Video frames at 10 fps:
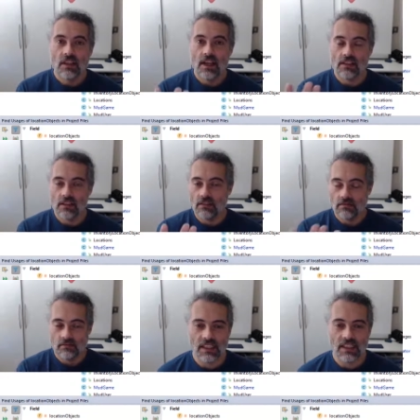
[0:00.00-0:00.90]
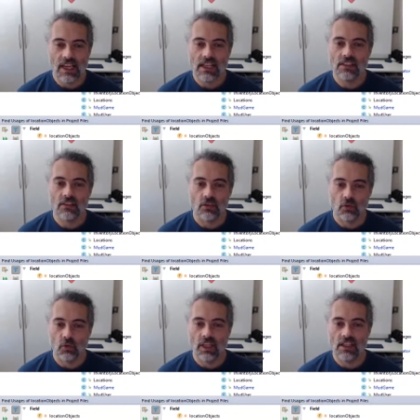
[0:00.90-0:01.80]
as a class or
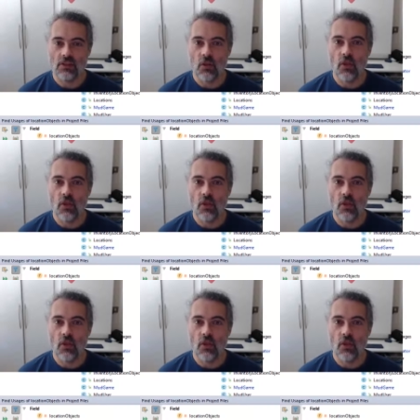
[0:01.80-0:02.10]
location